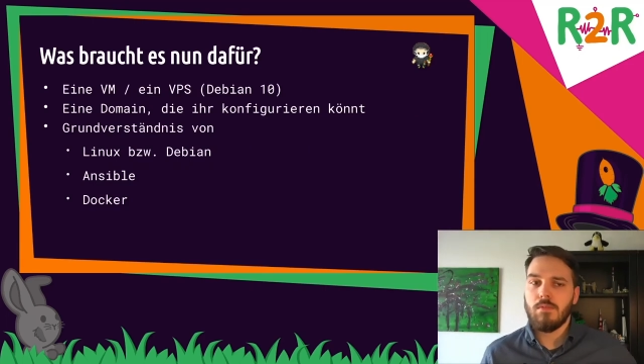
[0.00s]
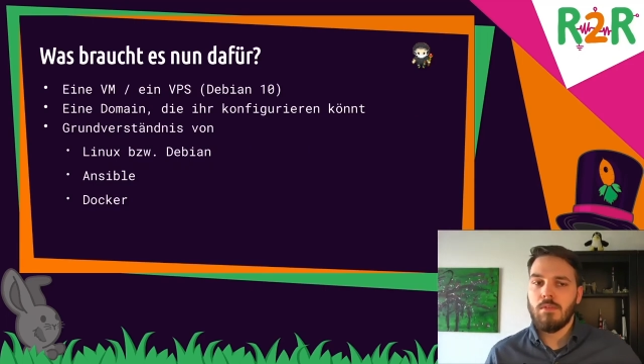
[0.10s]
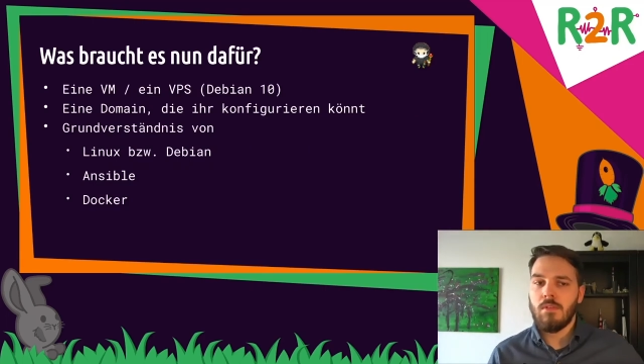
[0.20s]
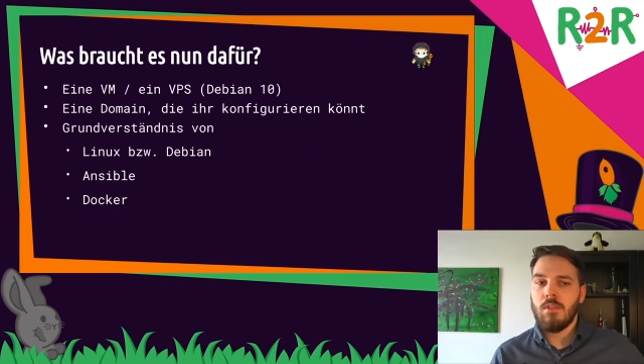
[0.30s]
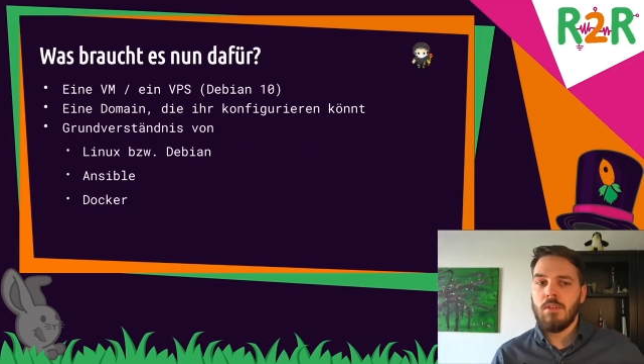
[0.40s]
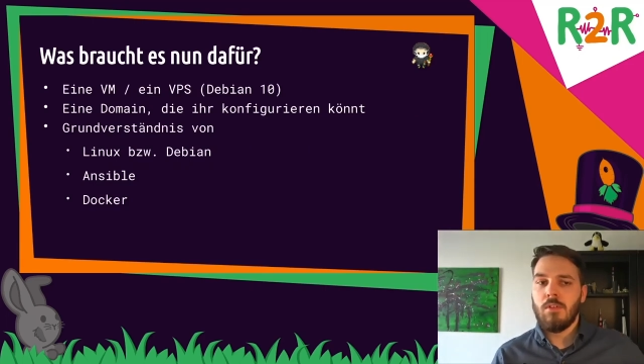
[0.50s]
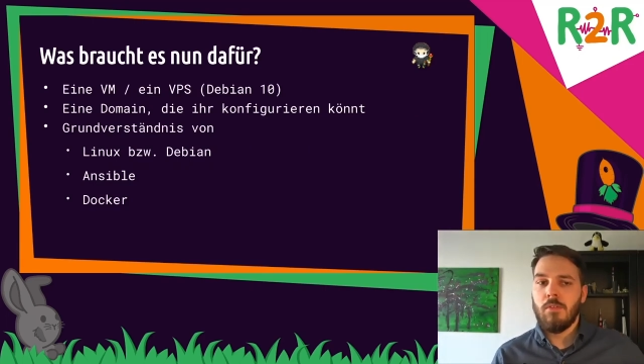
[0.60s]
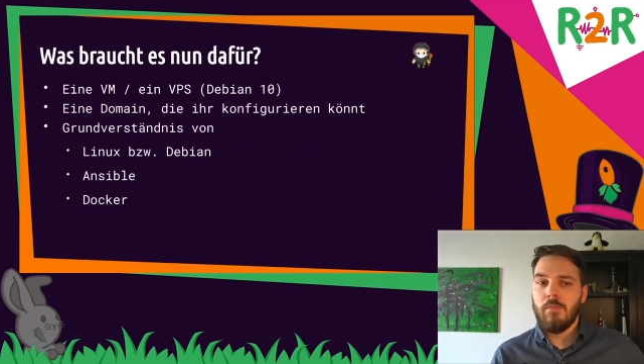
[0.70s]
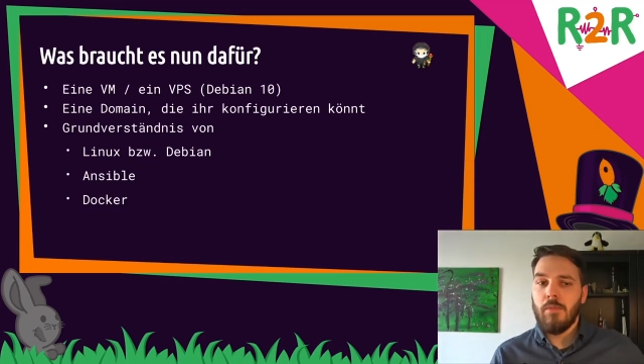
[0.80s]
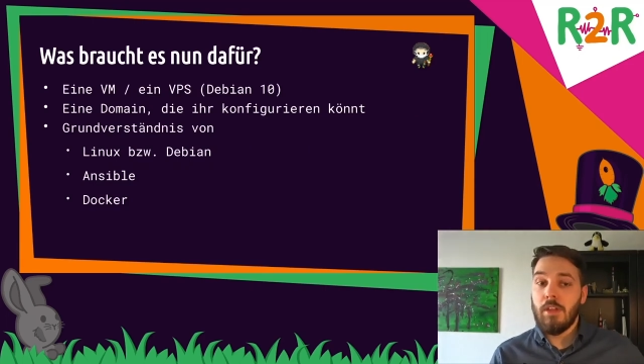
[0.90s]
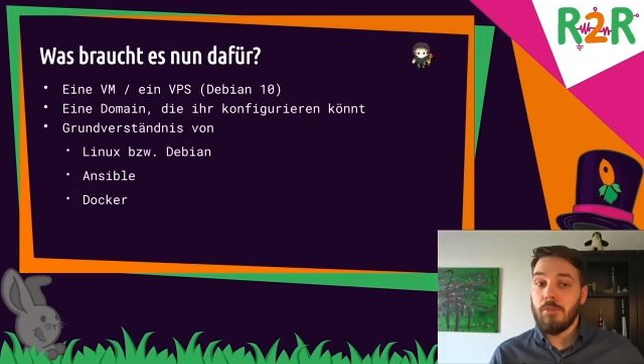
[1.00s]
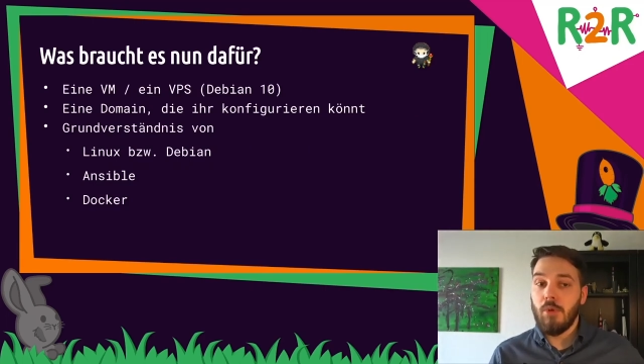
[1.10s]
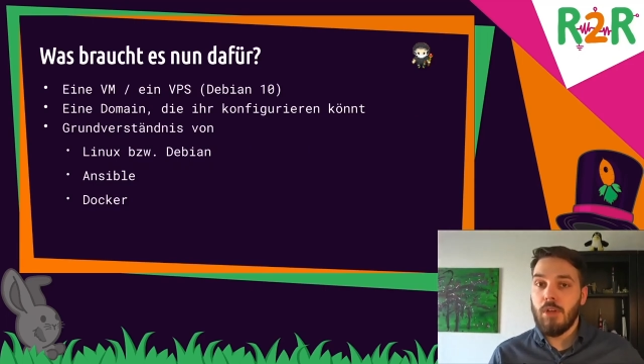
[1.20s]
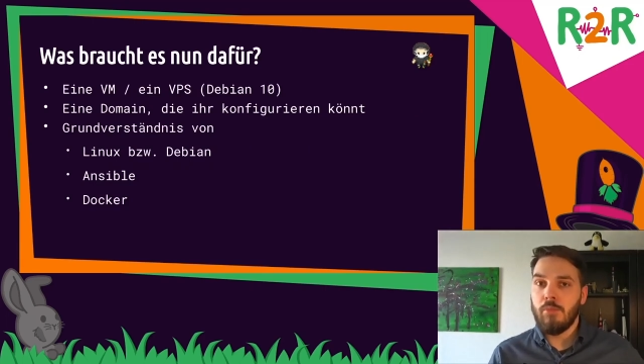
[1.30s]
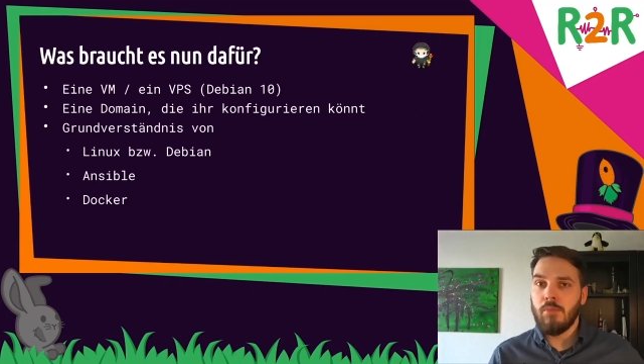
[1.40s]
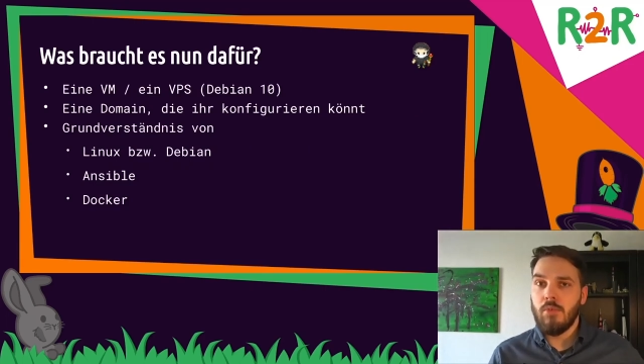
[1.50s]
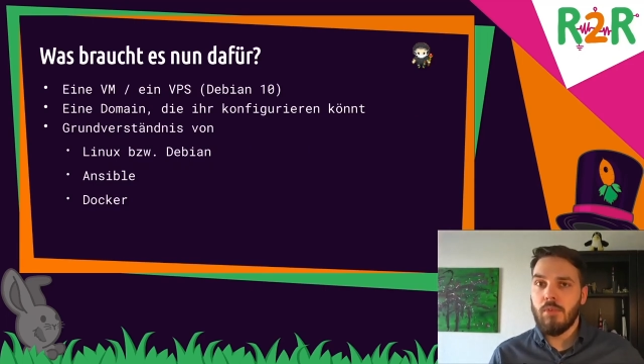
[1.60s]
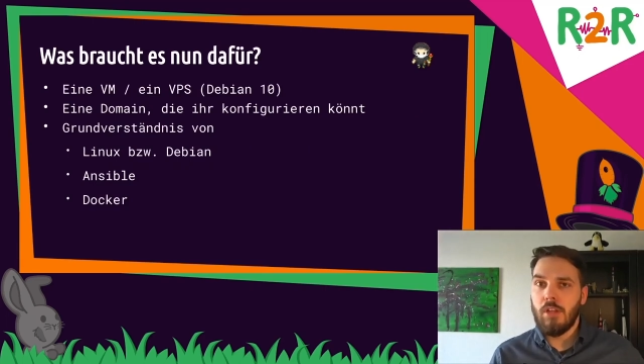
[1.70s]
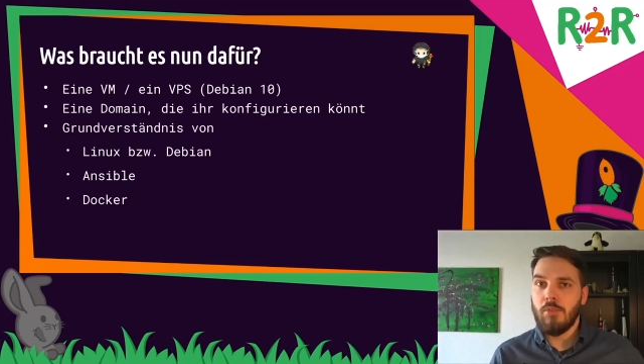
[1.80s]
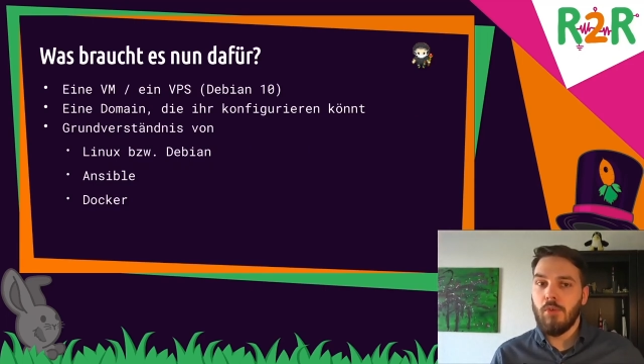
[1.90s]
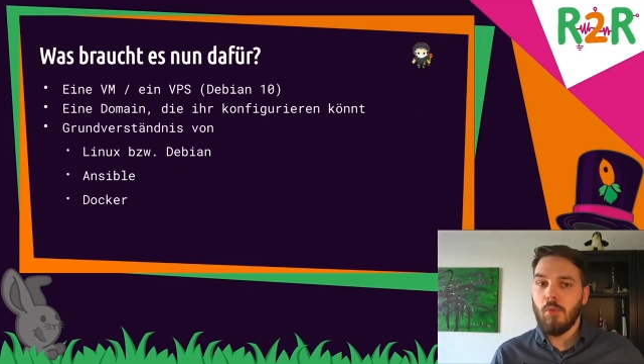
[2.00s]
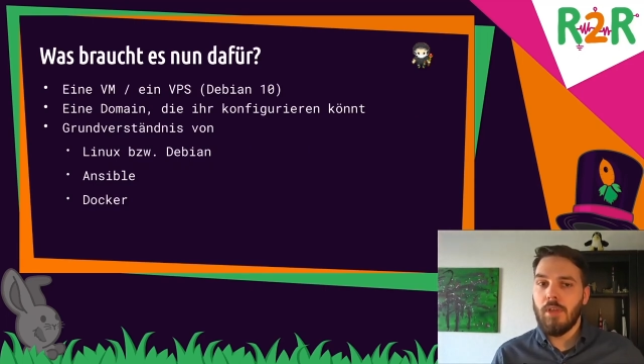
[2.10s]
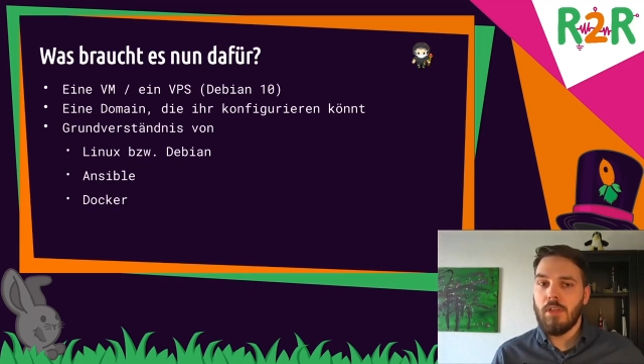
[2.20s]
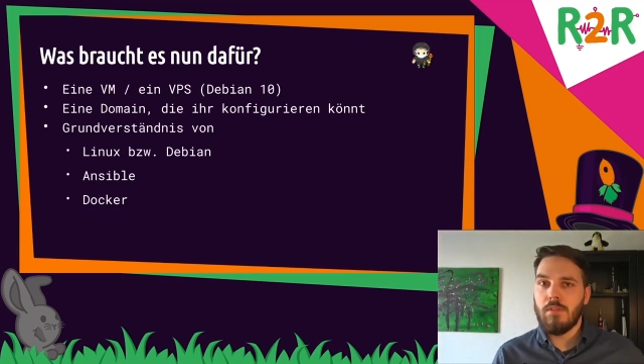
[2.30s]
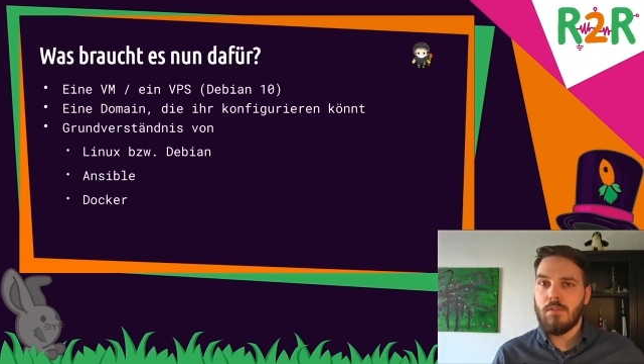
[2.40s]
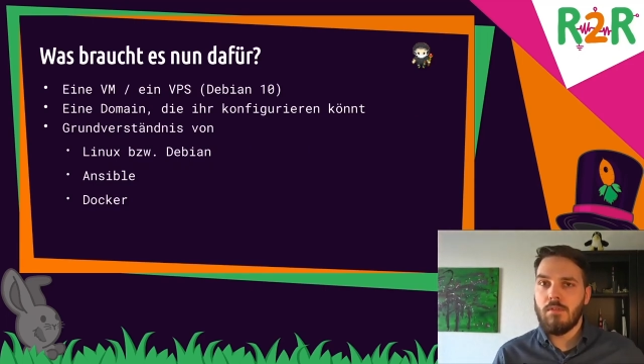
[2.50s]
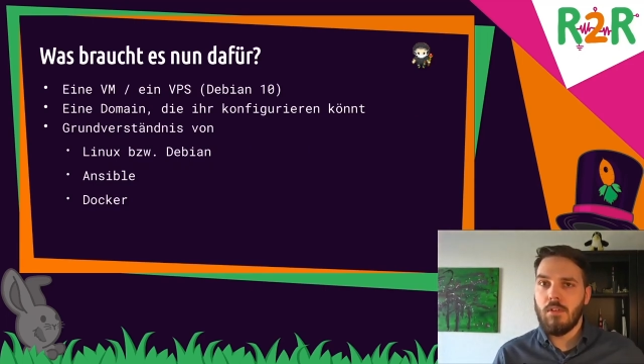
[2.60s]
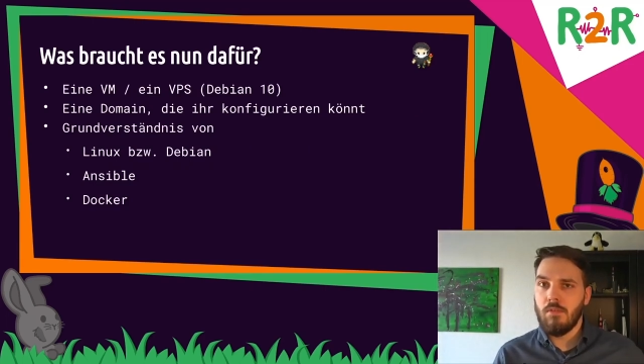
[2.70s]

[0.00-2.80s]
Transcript: So, what do you need for my solution?